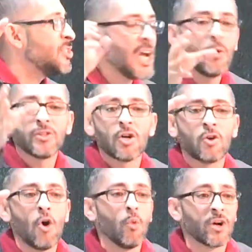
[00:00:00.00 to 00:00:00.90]
share with our
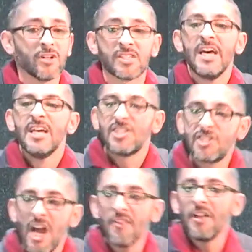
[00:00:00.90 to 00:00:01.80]
coworkers, yeah.
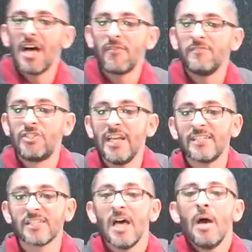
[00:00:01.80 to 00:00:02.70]
share the love of
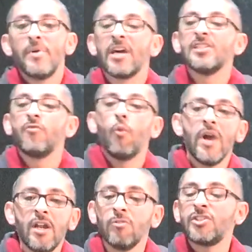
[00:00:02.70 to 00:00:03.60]
Jesus. Because if
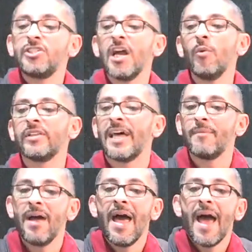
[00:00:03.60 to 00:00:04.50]
we don't share with
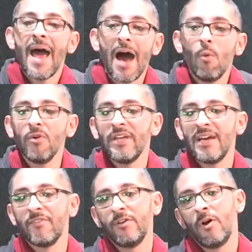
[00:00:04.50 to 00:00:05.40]
them, how will they
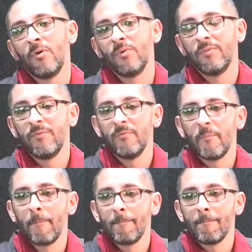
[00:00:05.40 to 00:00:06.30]
ever know? That's right.
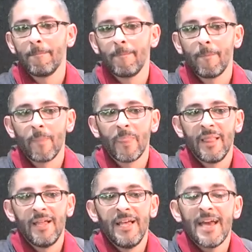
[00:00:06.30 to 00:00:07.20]
That's
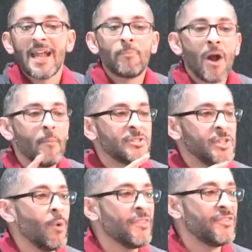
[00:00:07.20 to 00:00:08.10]
right. And I promise
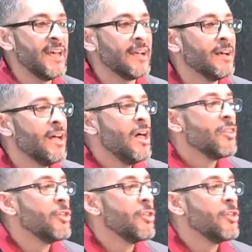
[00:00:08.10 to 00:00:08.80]
you one thing: